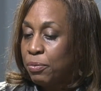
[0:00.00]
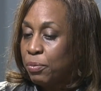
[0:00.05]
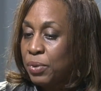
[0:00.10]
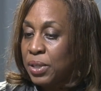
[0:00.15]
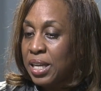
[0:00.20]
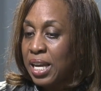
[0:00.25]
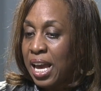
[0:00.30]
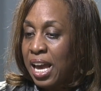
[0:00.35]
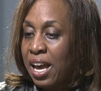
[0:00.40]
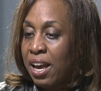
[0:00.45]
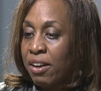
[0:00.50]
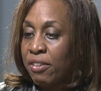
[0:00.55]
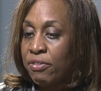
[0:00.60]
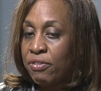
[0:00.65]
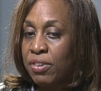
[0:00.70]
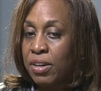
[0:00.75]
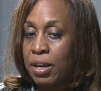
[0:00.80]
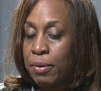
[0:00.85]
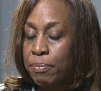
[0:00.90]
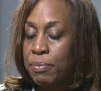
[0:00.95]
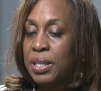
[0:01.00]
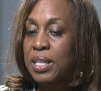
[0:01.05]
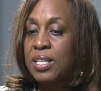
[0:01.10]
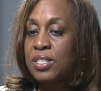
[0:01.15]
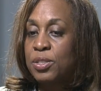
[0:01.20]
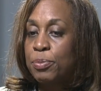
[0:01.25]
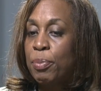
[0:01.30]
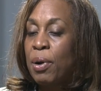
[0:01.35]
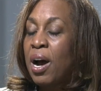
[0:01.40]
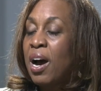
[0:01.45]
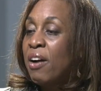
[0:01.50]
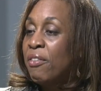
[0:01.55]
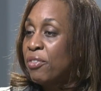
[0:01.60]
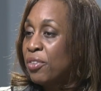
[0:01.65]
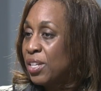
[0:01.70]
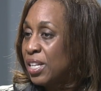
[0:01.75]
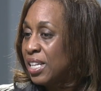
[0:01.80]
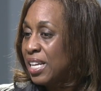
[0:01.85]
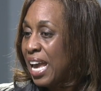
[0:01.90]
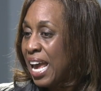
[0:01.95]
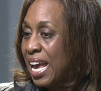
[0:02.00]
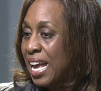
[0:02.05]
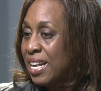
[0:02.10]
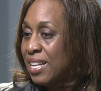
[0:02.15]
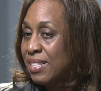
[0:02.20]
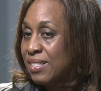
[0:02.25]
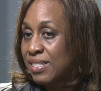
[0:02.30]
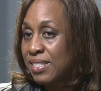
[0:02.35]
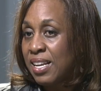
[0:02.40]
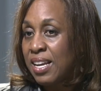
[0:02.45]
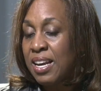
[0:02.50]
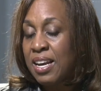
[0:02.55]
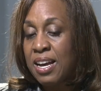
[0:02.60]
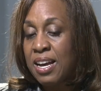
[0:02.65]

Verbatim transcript: we have, uh, because poverty has